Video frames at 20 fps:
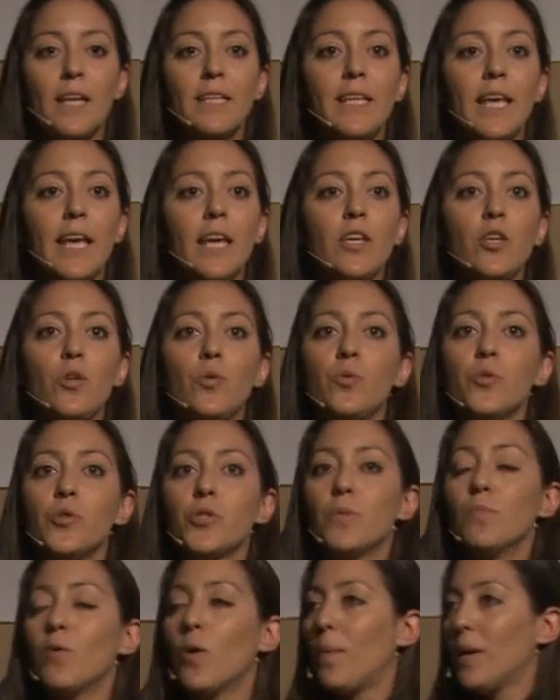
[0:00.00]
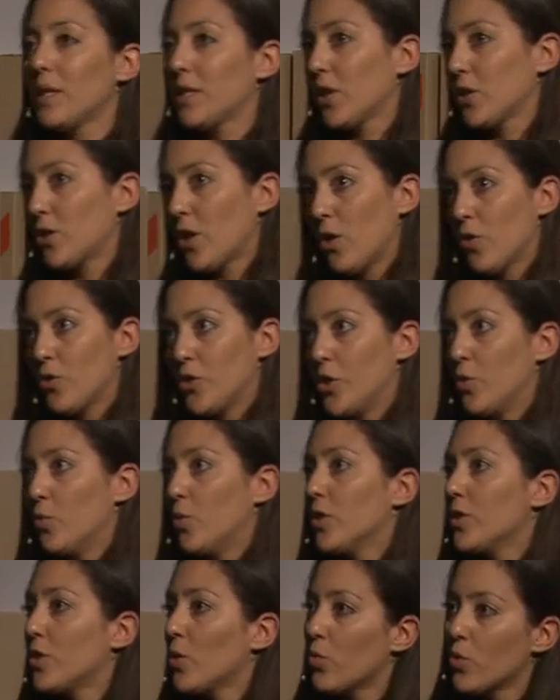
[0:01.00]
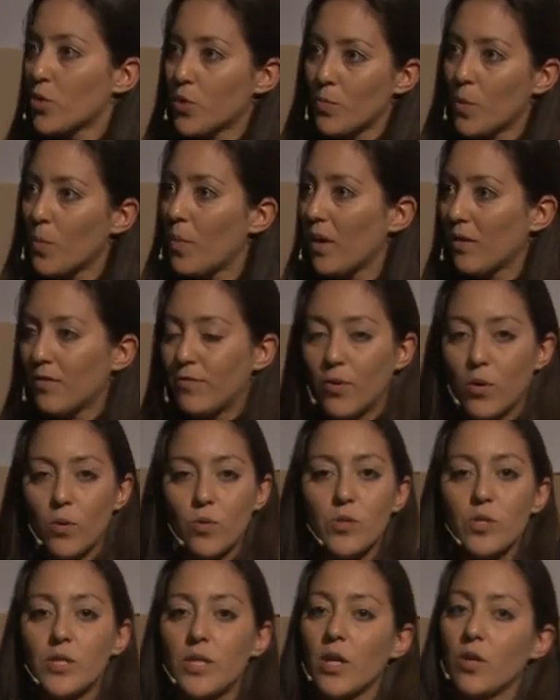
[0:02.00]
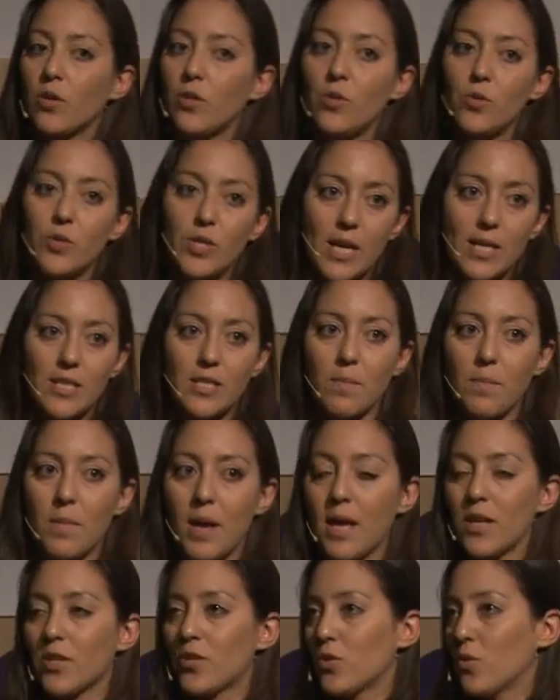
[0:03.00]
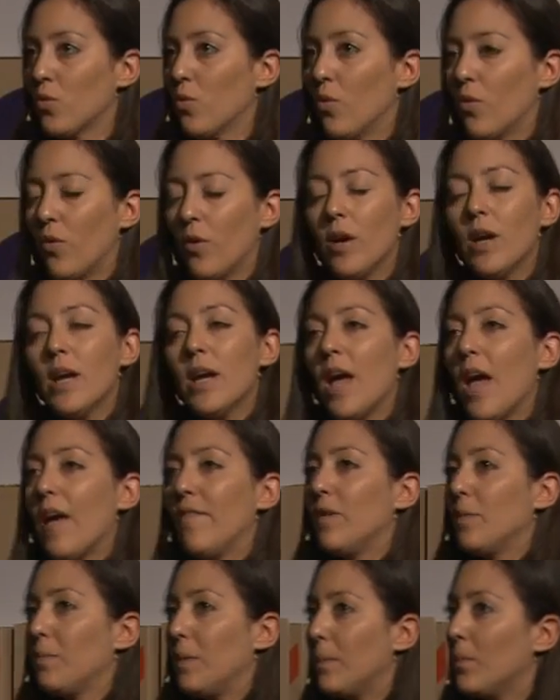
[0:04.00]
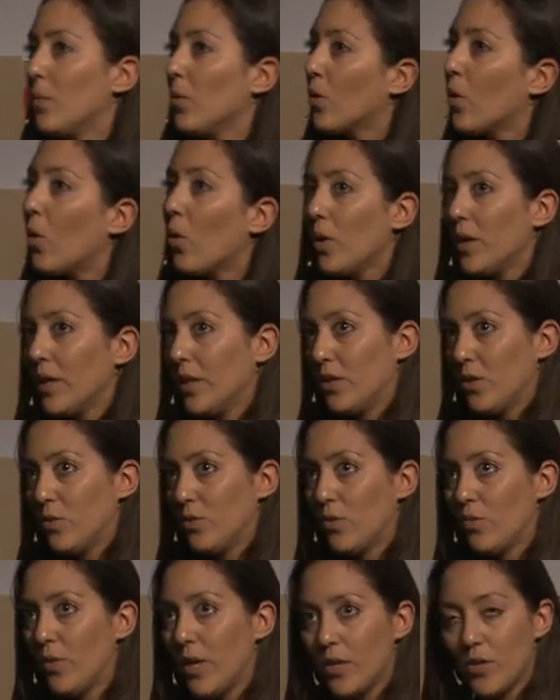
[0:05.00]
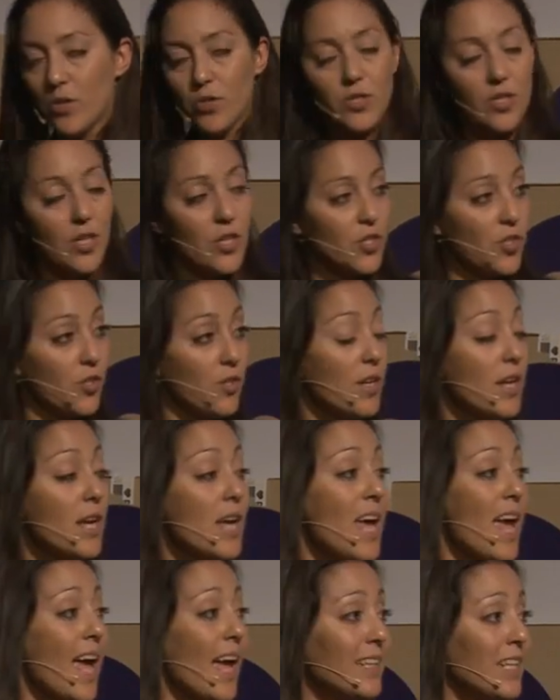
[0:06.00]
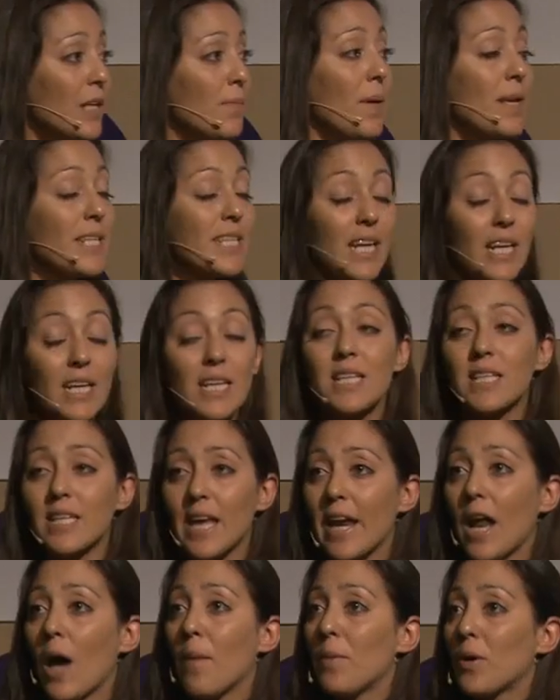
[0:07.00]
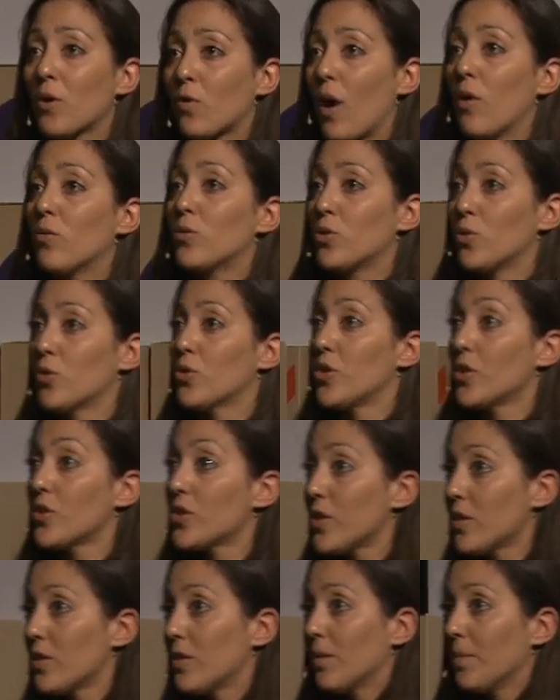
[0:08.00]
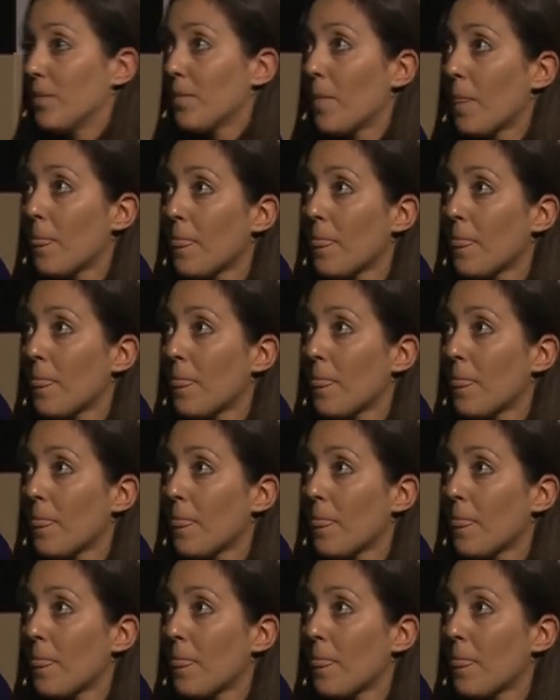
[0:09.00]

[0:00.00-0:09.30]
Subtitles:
They used mobile technology where there was mobile phones. They could use SMS or having people calling into the radio station. And they basically set up a crowdsourcing system.